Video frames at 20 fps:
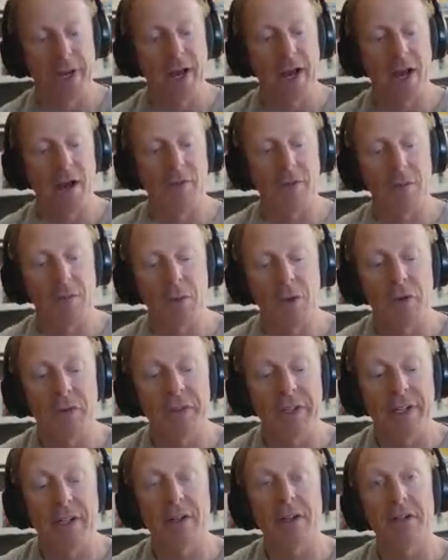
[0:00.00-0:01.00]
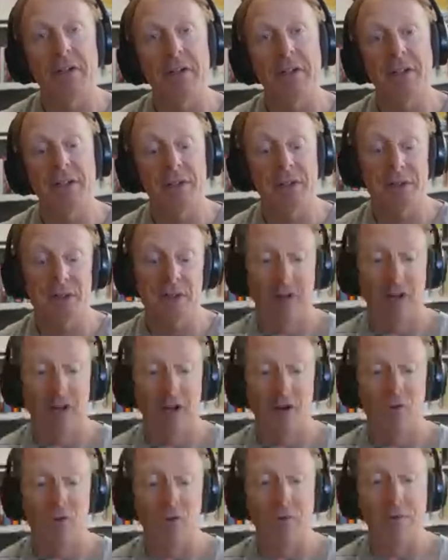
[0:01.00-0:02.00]
remove the irritants,
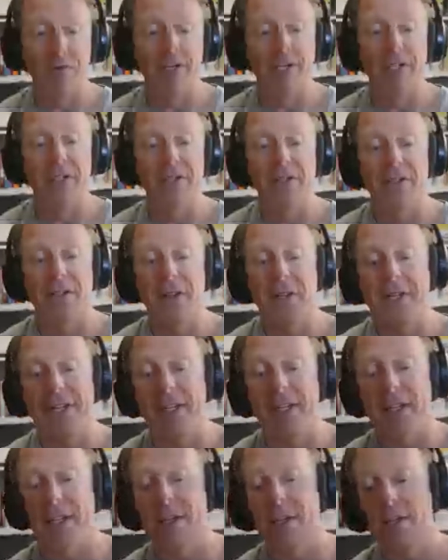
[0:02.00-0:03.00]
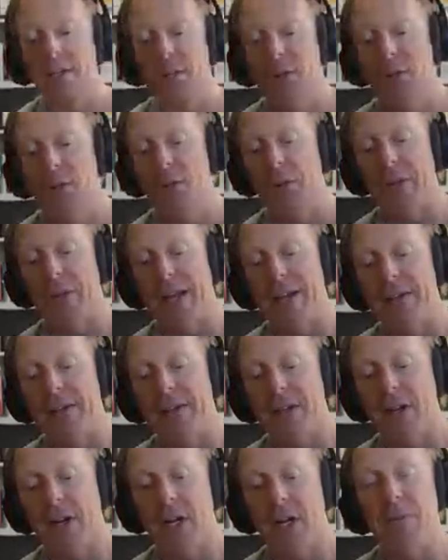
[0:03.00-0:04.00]
replace the healing foods with
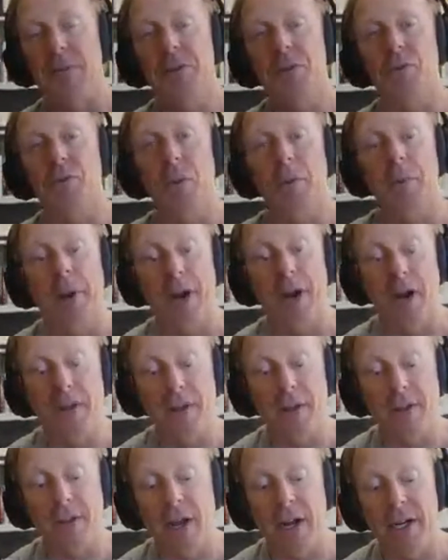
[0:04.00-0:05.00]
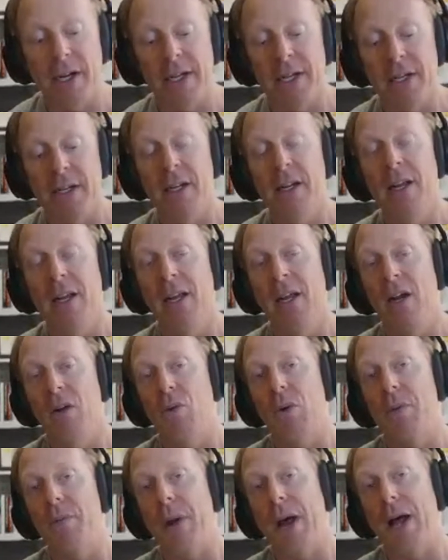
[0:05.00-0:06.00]
enzymes, repair the lining,
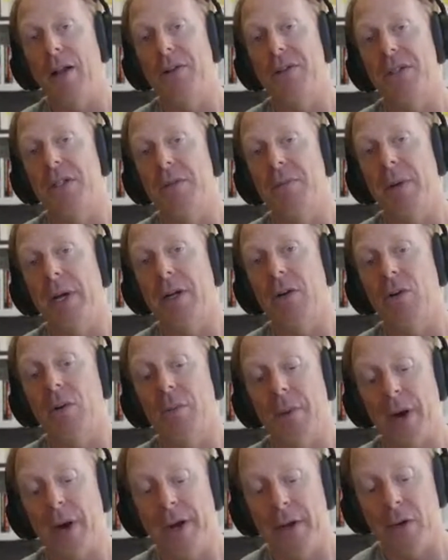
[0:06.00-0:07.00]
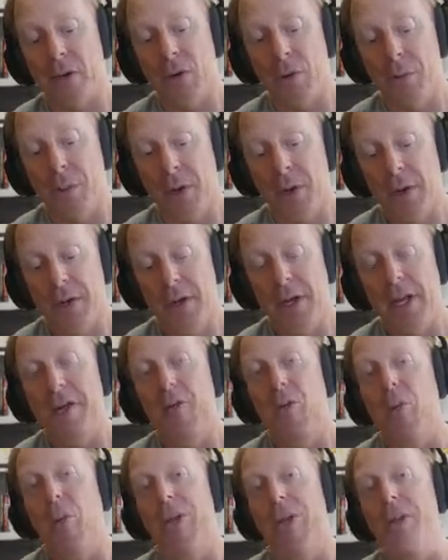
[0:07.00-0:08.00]
rebalance the microbiome, and
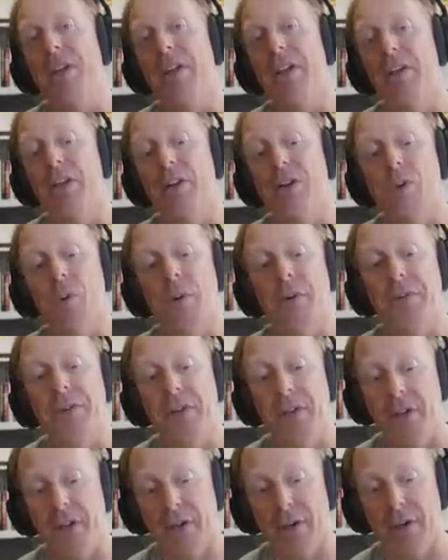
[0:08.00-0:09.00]
rethink your routine.